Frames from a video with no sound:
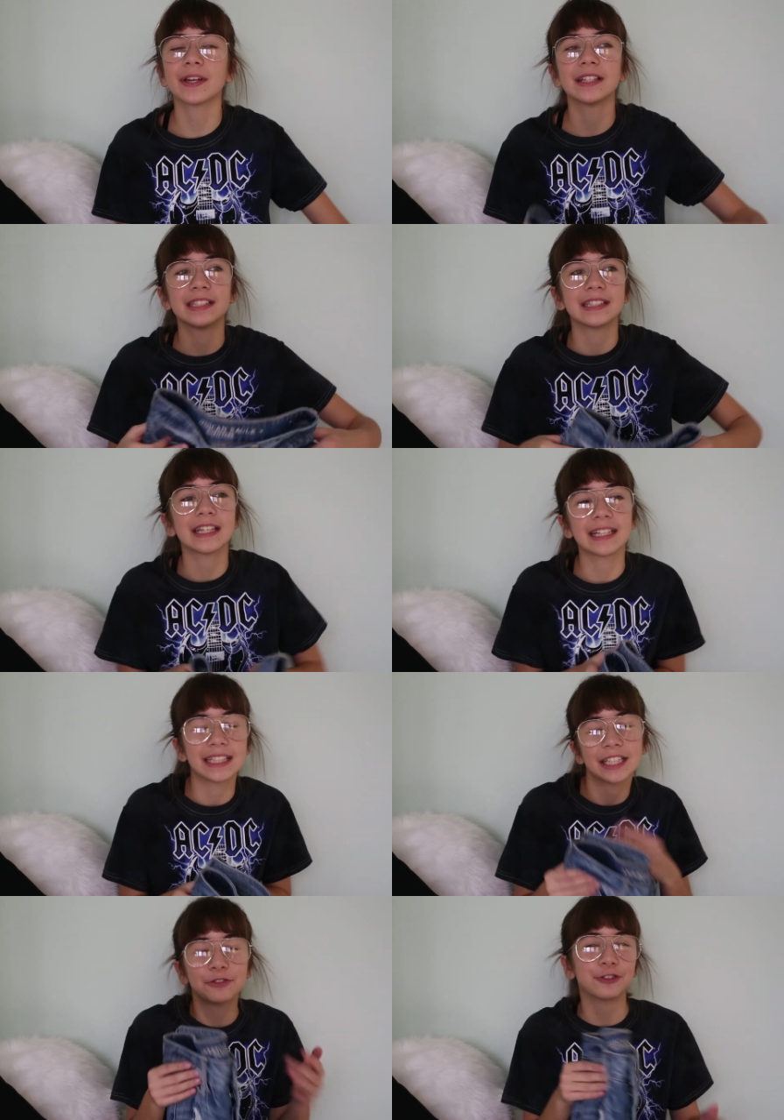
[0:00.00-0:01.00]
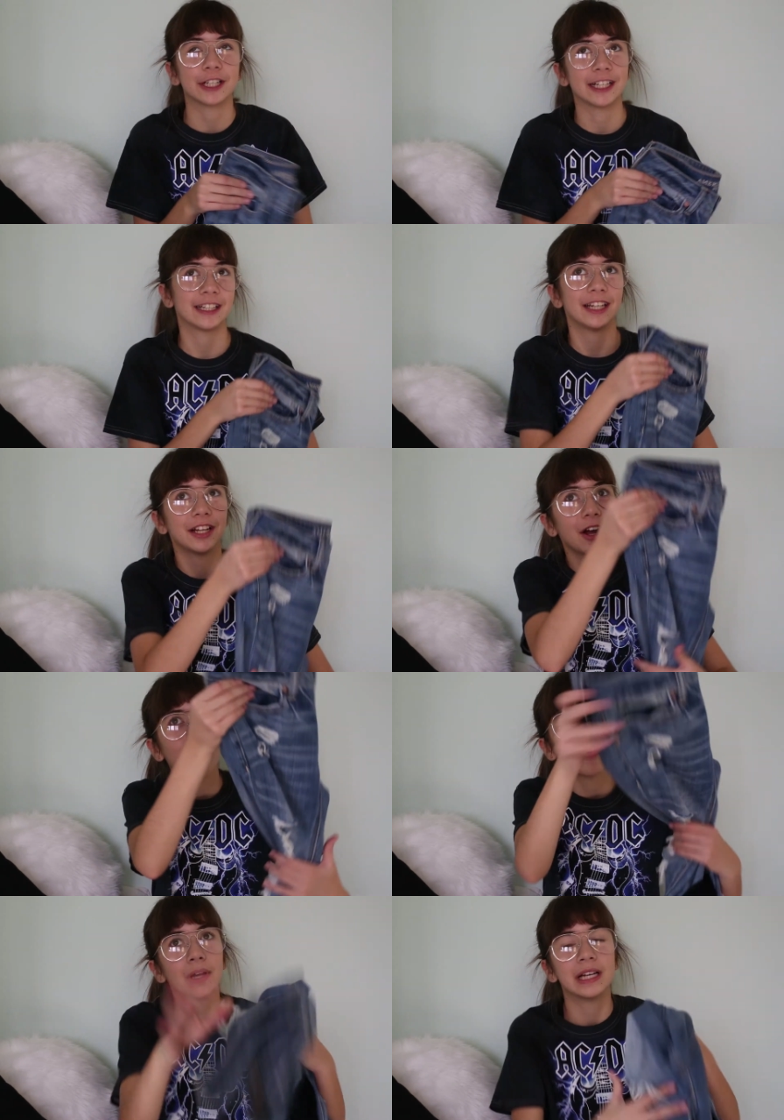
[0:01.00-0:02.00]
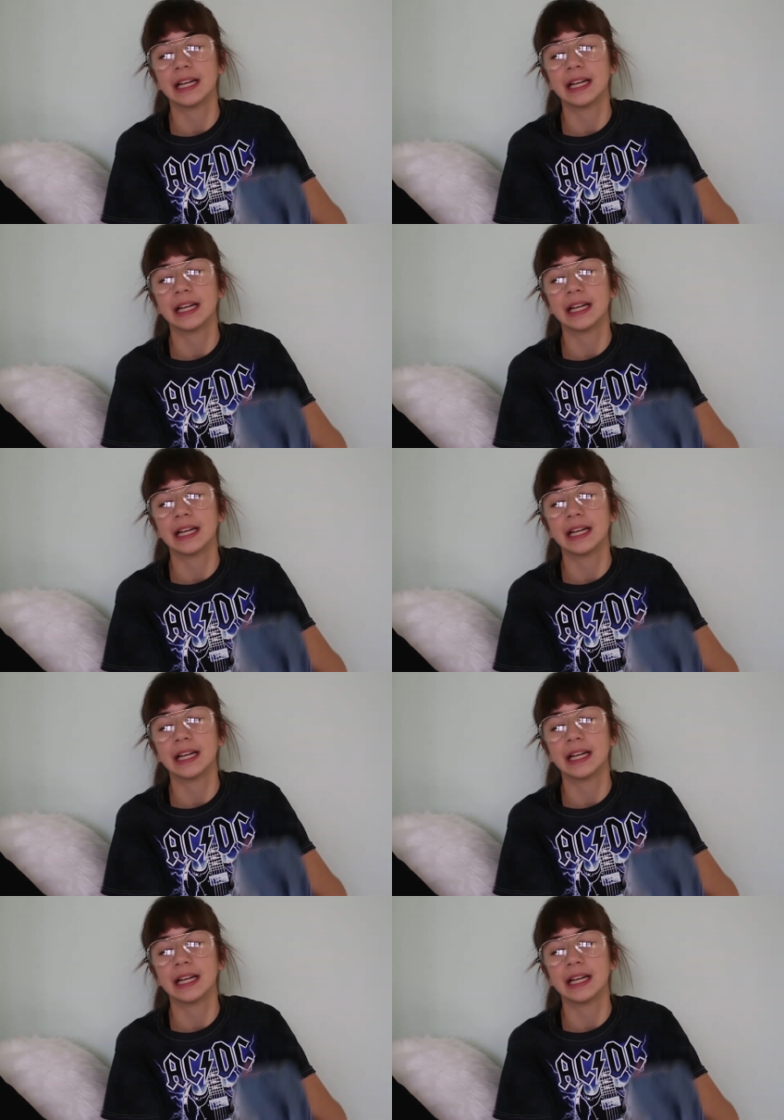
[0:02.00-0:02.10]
because it's like different, you know,